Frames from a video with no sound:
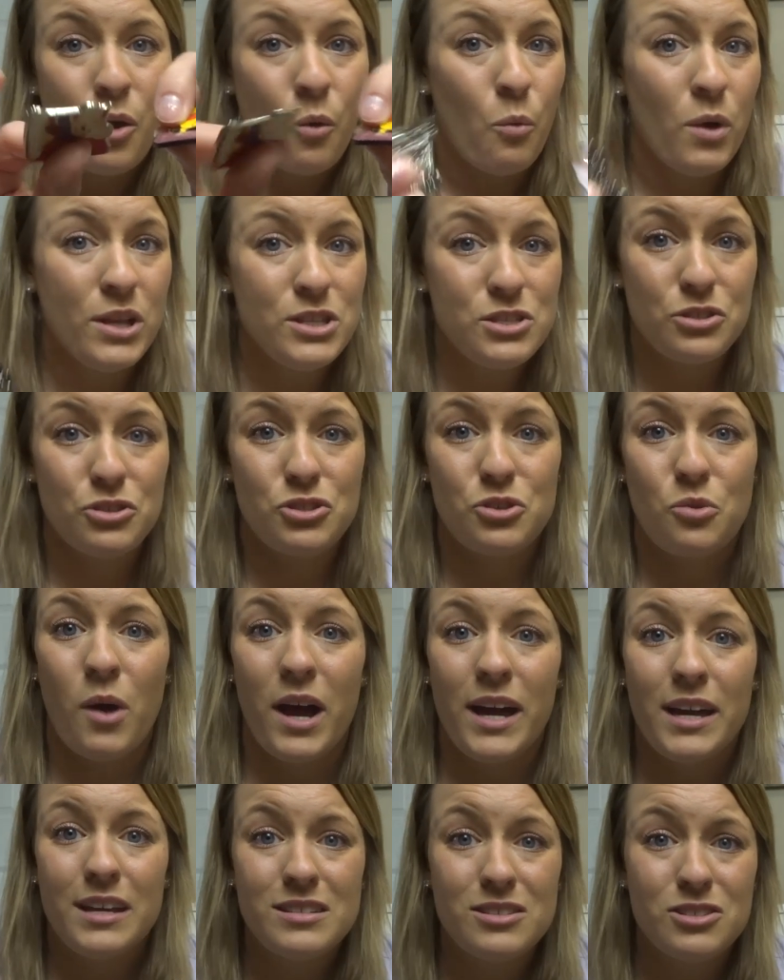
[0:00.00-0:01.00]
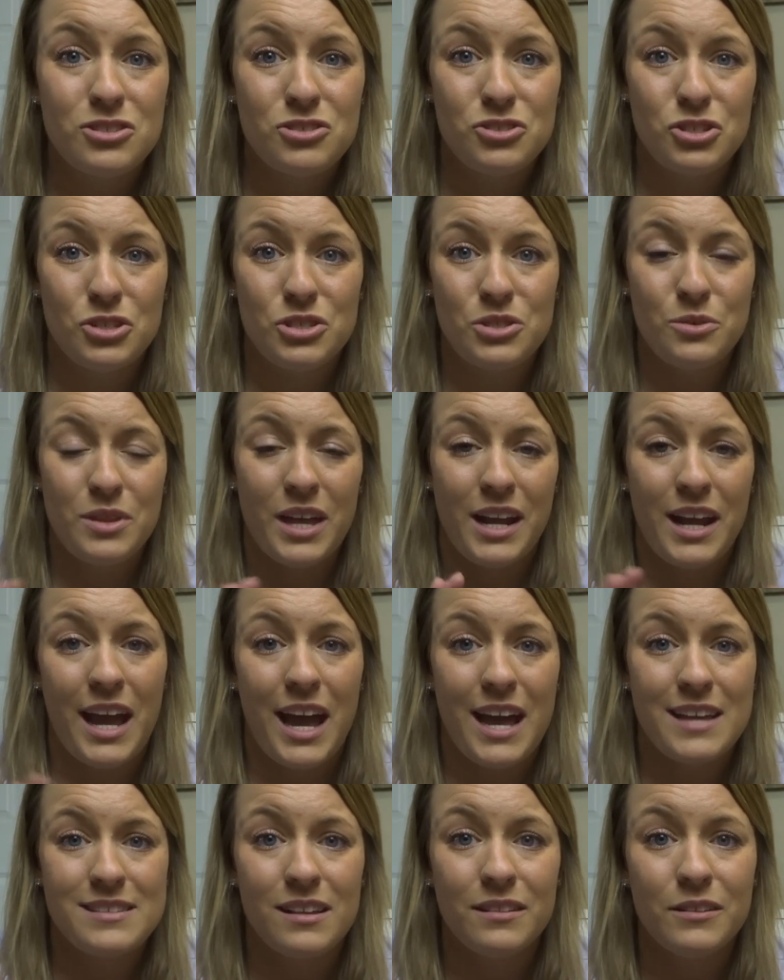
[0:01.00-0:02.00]
once or twice just so that it
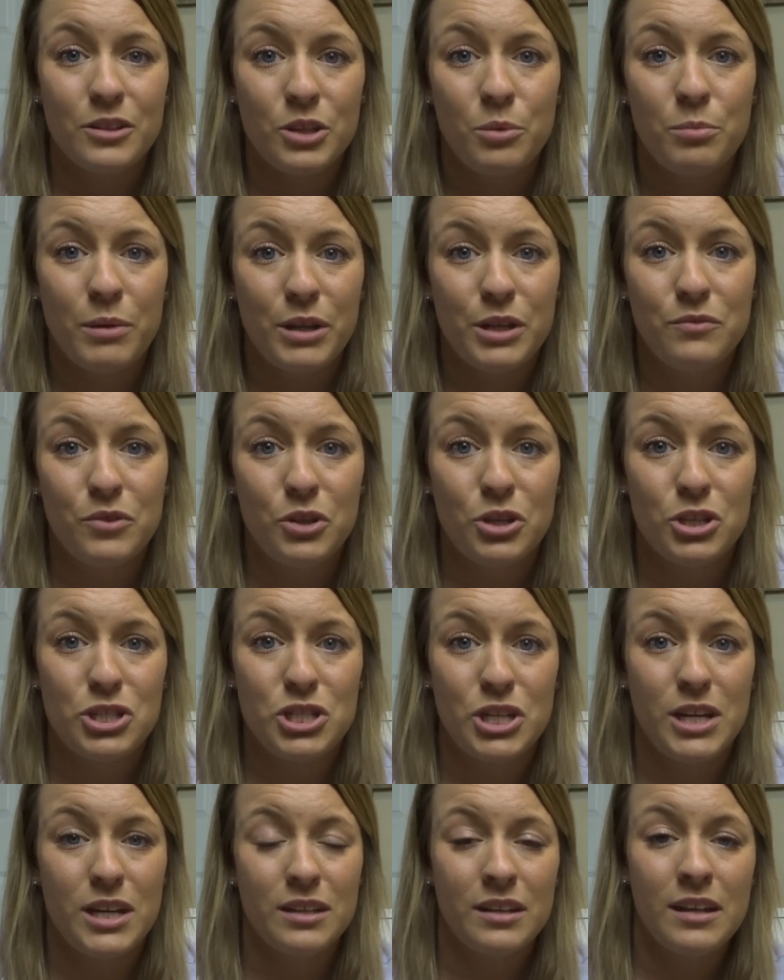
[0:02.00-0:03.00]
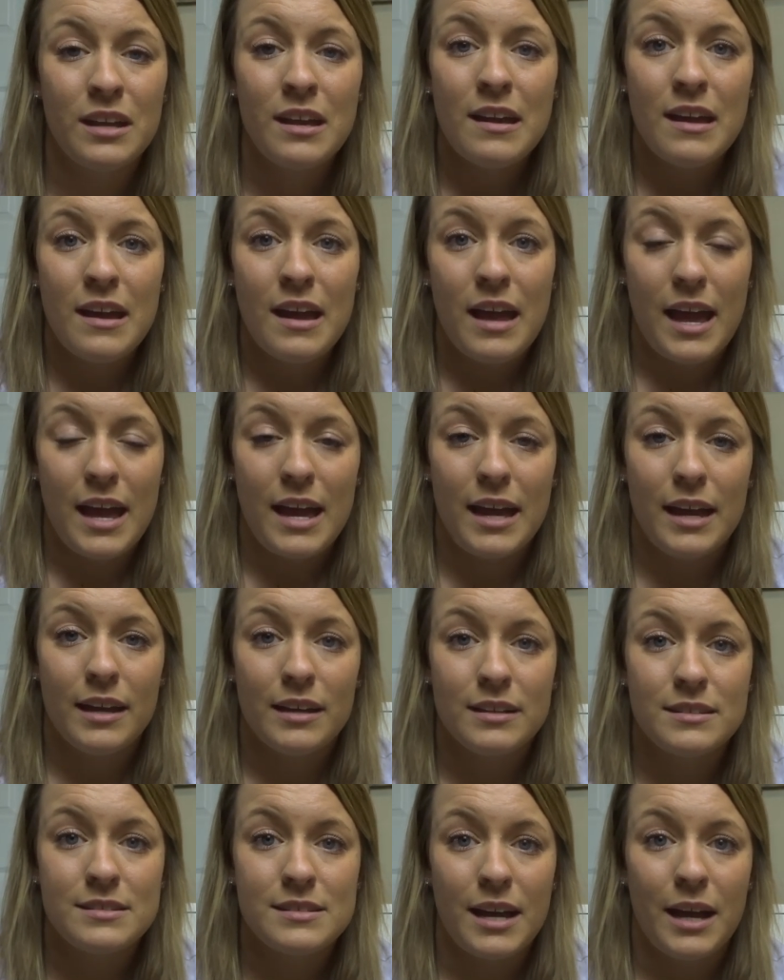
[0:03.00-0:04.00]
has a little bit of cushion
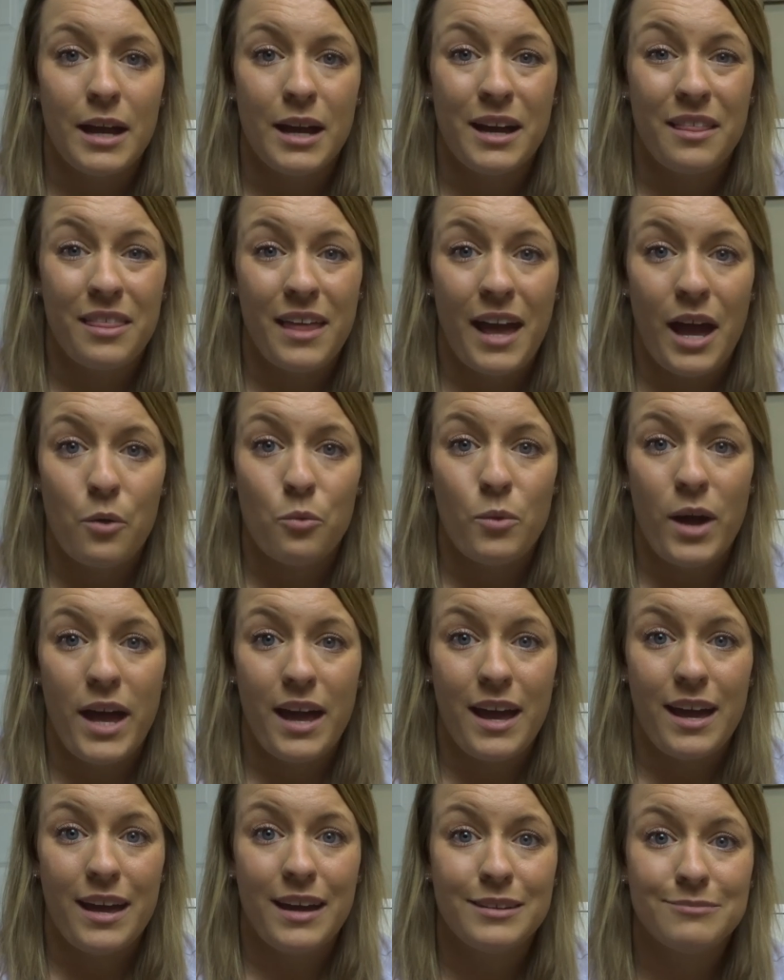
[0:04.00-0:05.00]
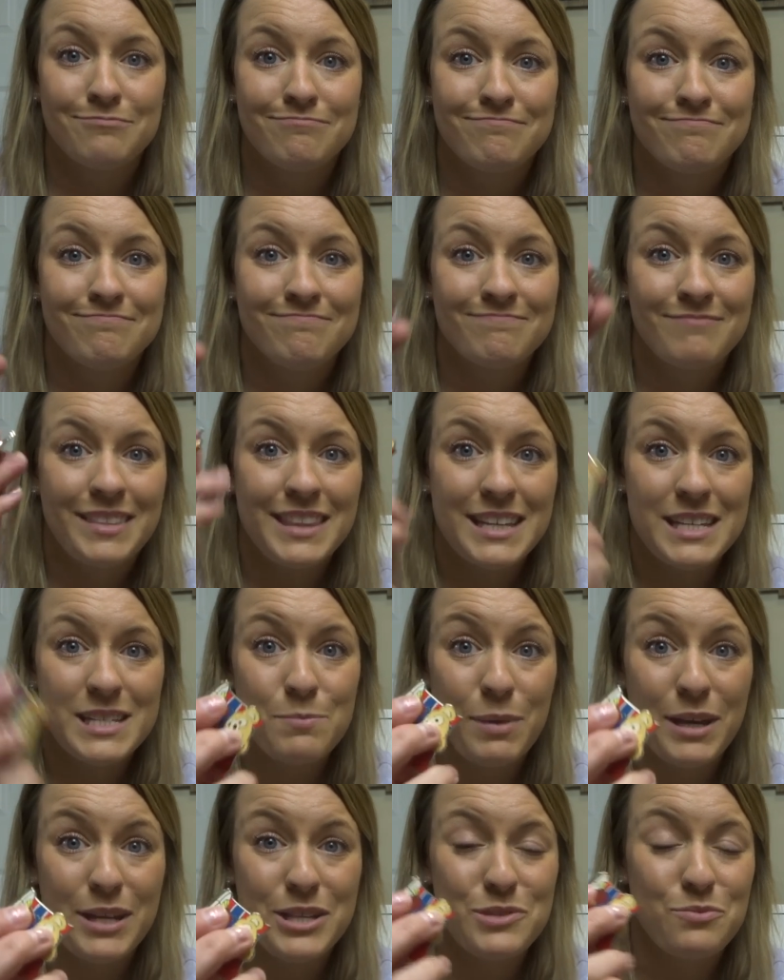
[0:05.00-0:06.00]
and uh, that way these
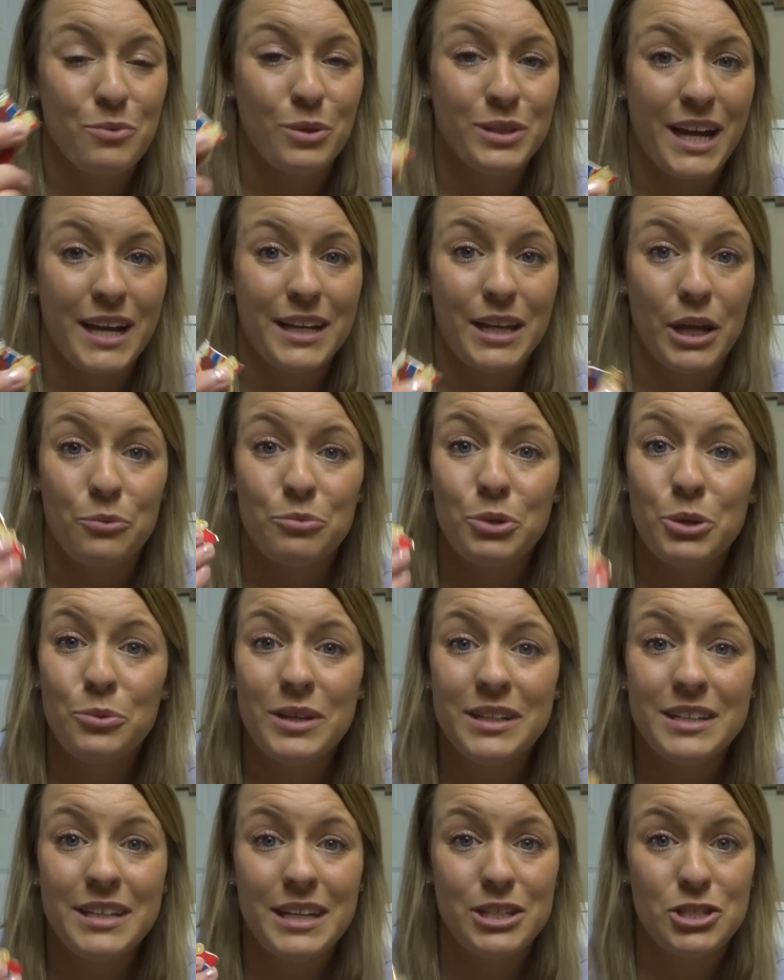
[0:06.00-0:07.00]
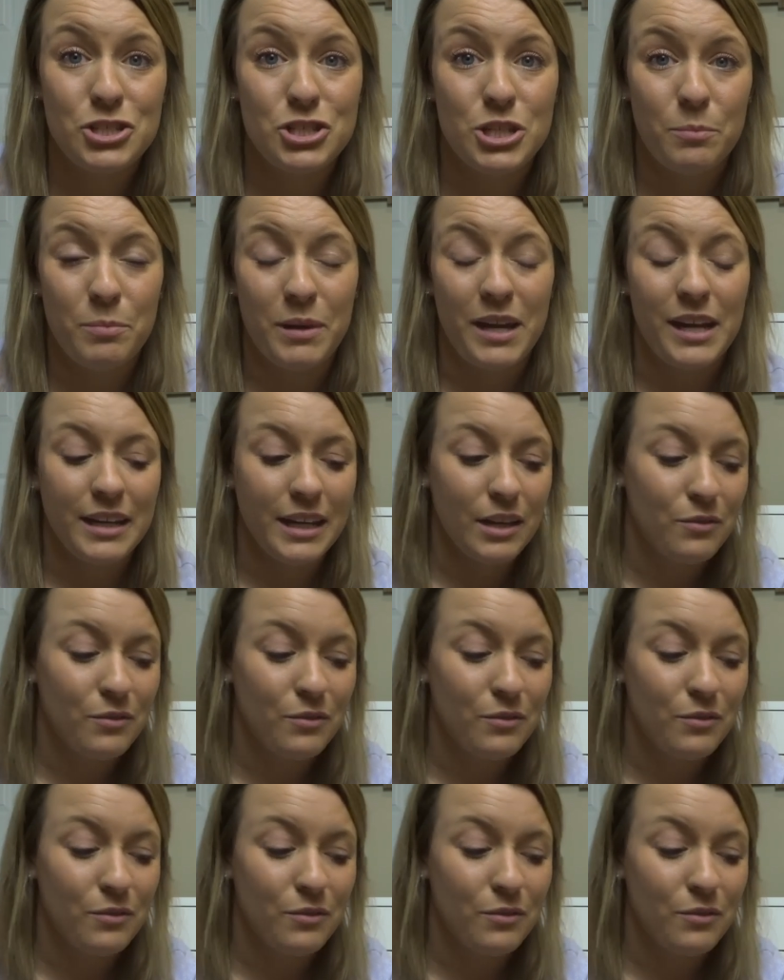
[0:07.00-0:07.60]
pins will not get ruined in shipping.